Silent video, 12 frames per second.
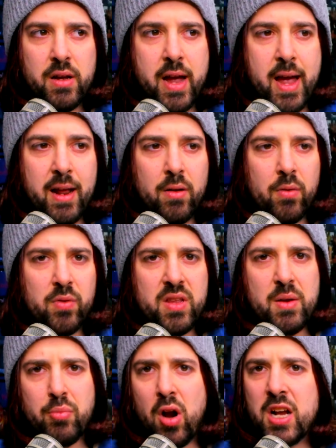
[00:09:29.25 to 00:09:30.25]
And
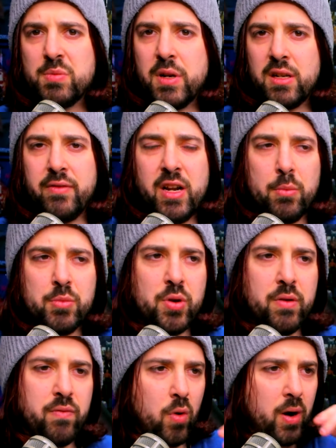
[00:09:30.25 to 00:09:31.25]
the prospect of an Elm
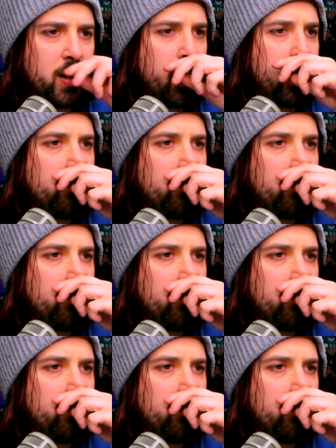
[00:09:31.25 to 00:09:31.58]
Street 4K